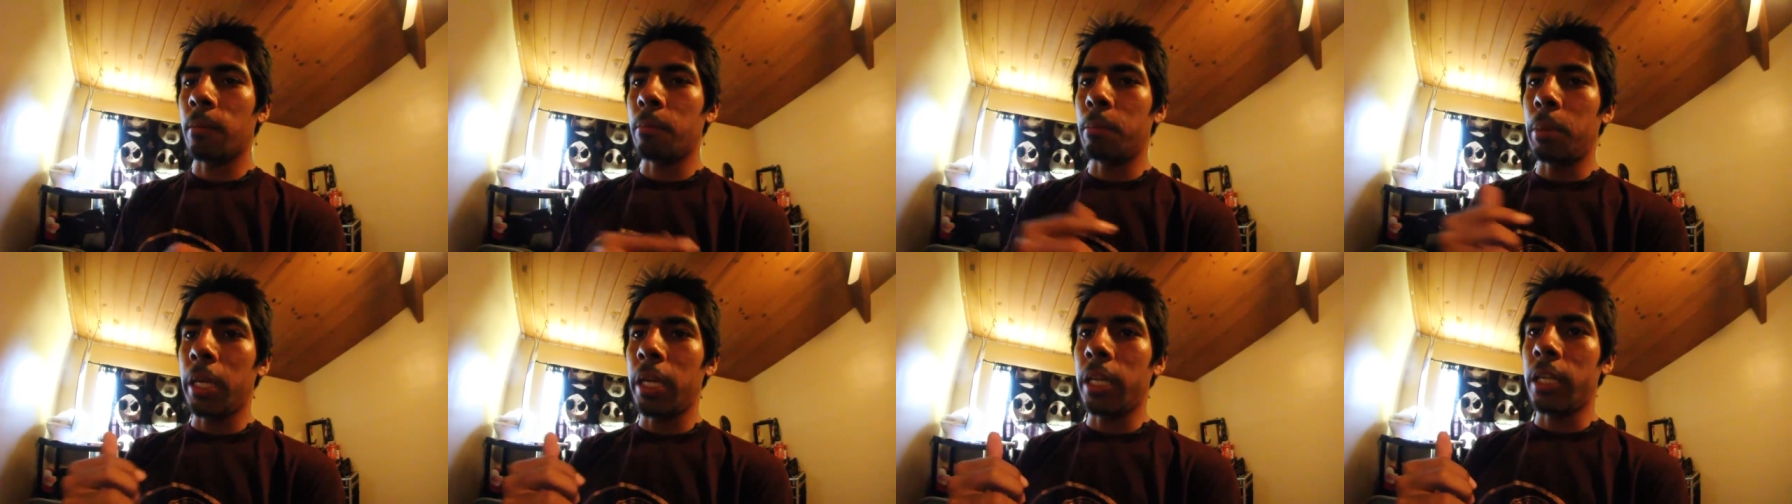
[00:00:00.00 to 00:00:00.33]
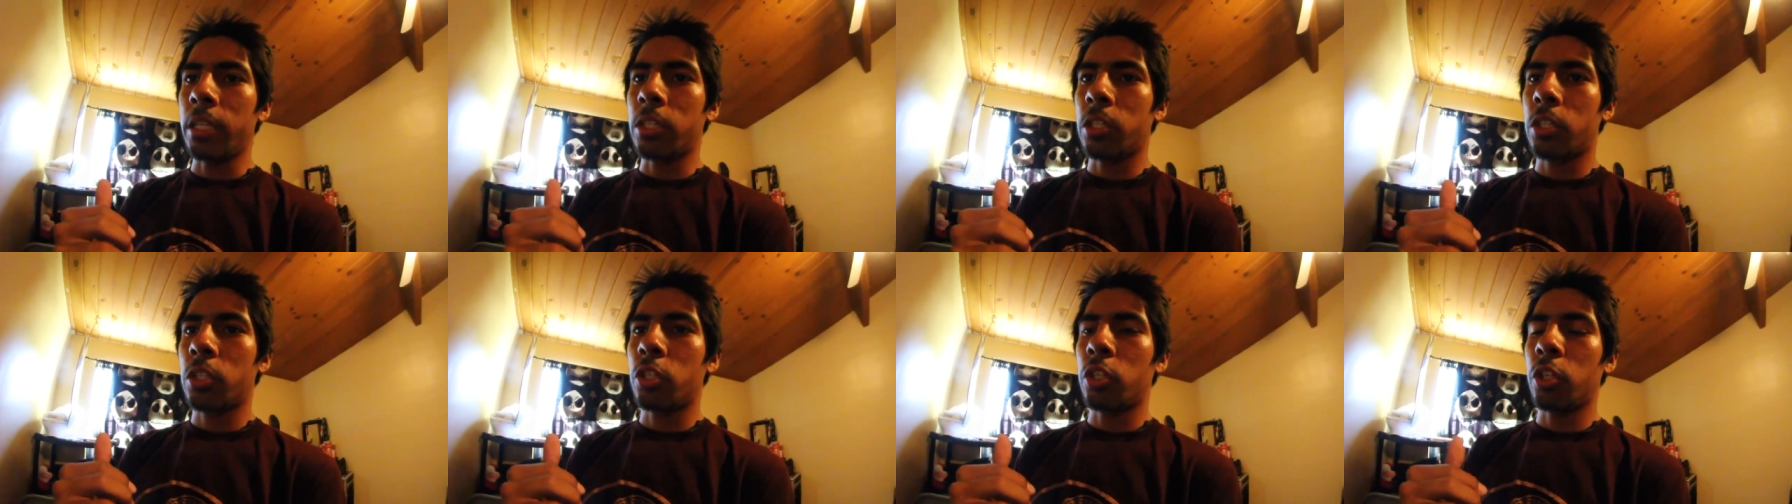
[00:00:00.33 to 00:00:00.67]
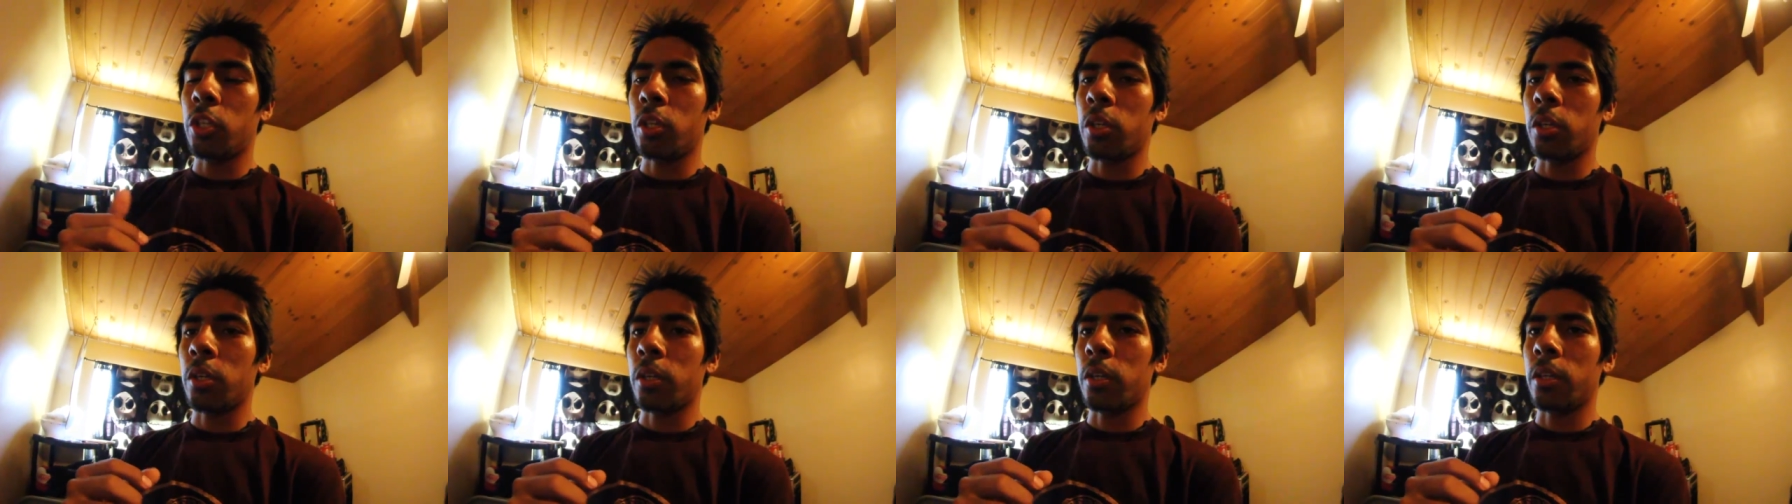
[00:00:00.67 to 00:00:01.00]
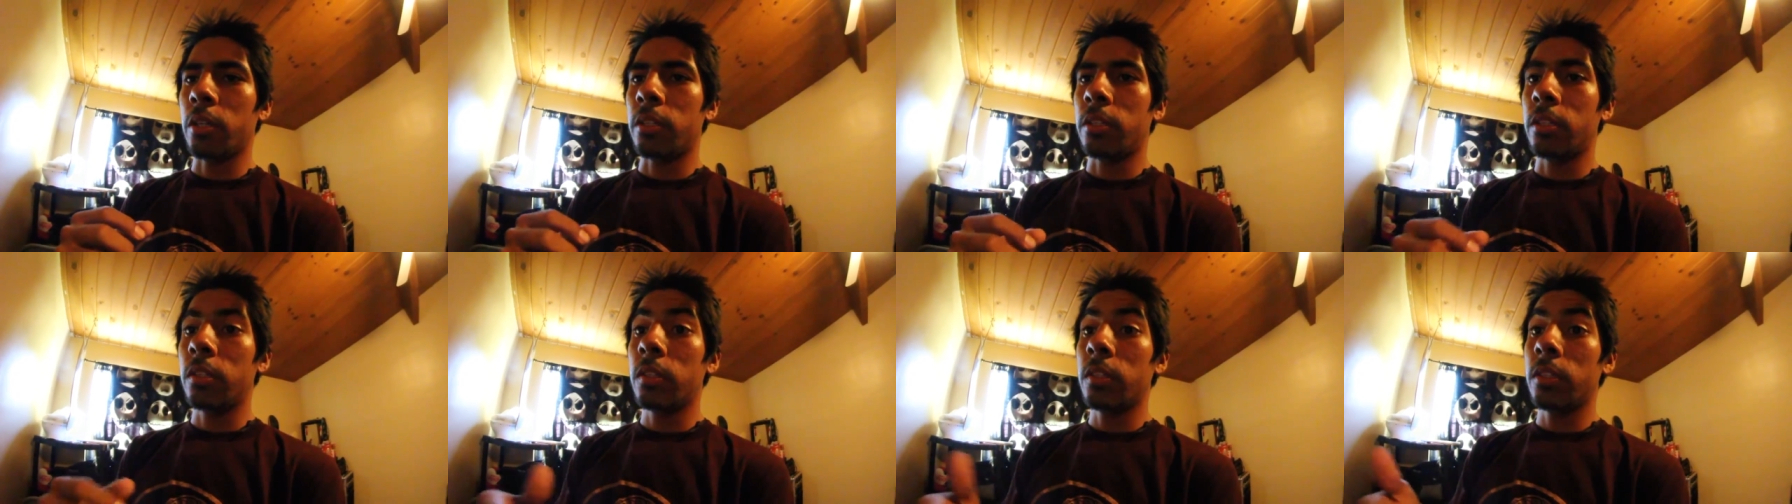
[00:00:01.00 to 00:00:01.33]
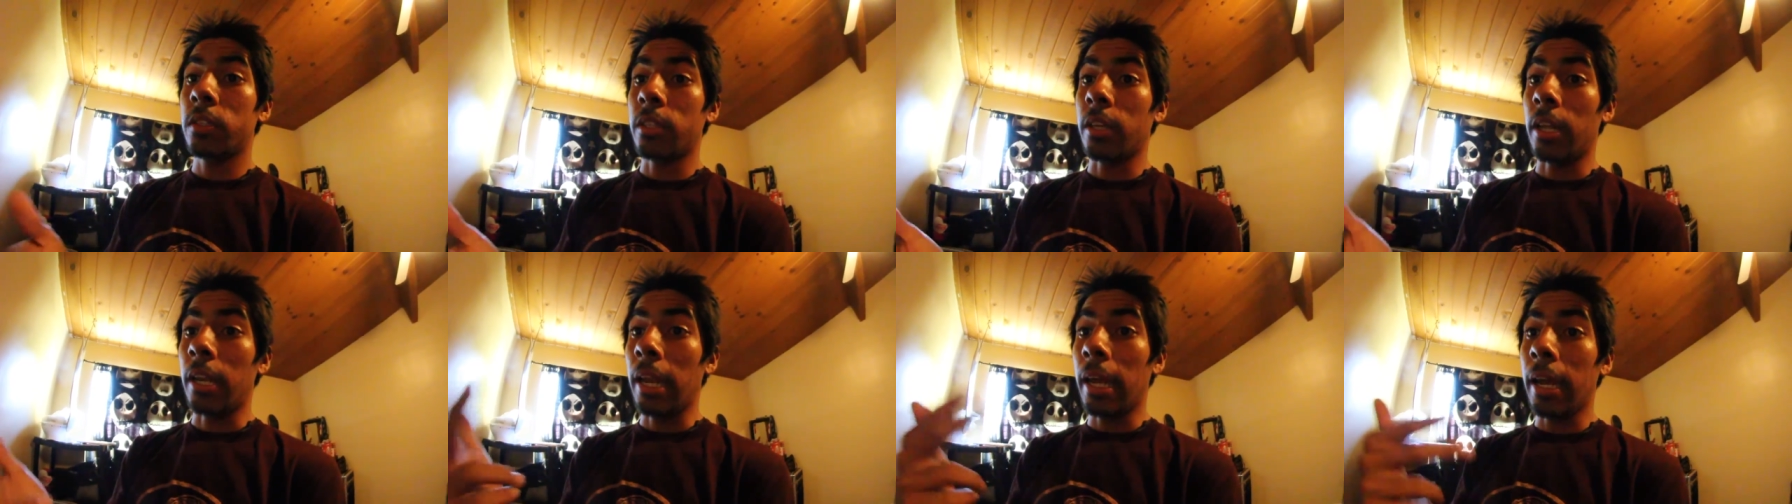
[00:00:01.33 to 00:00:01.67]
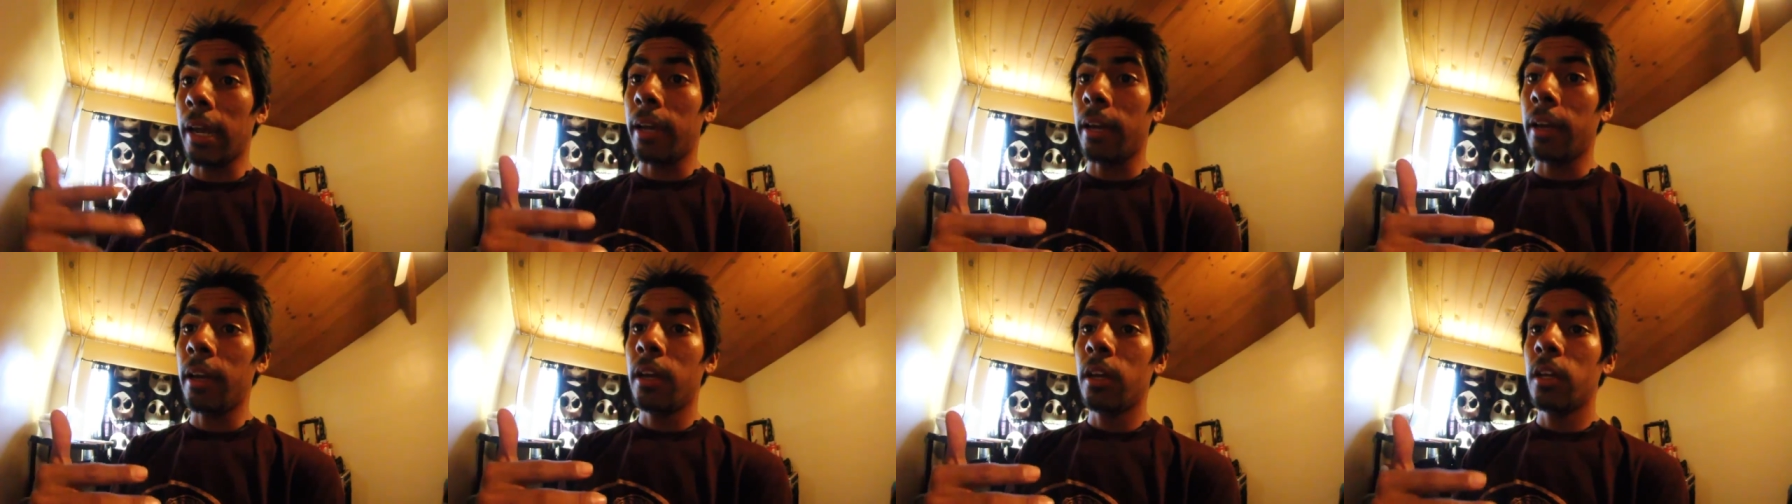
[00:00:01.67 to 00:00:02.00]
beach to
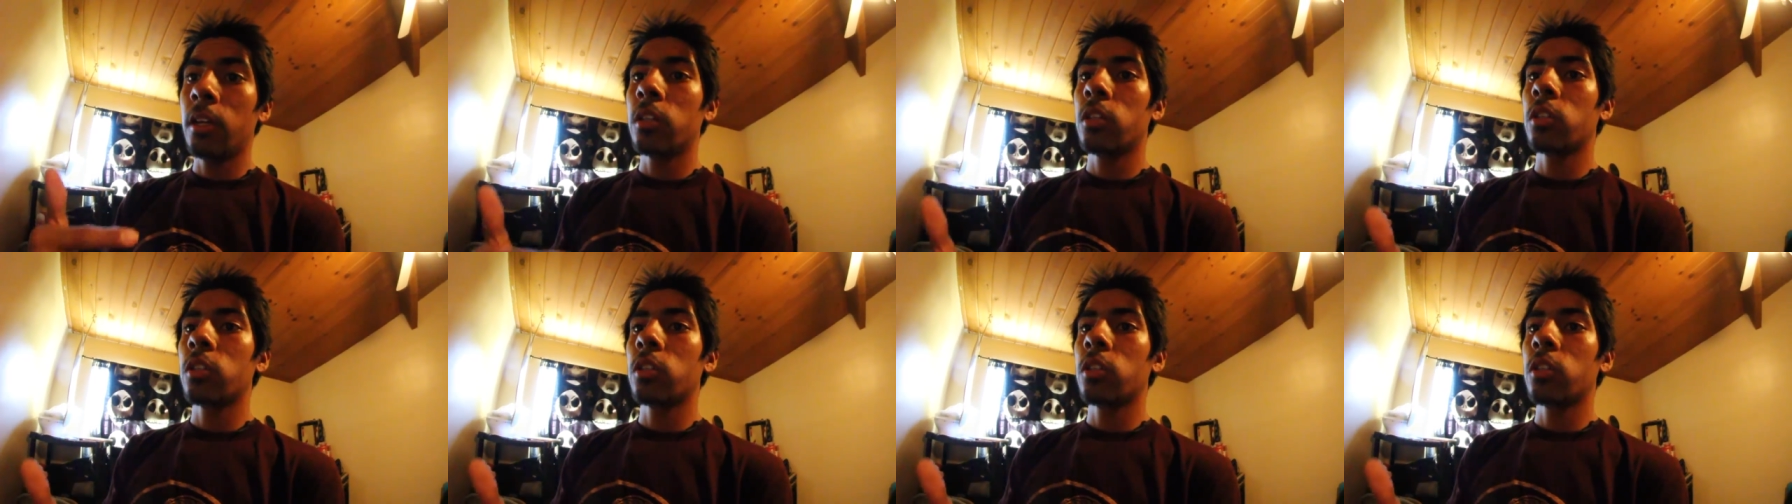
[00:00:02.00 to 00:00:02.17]
today.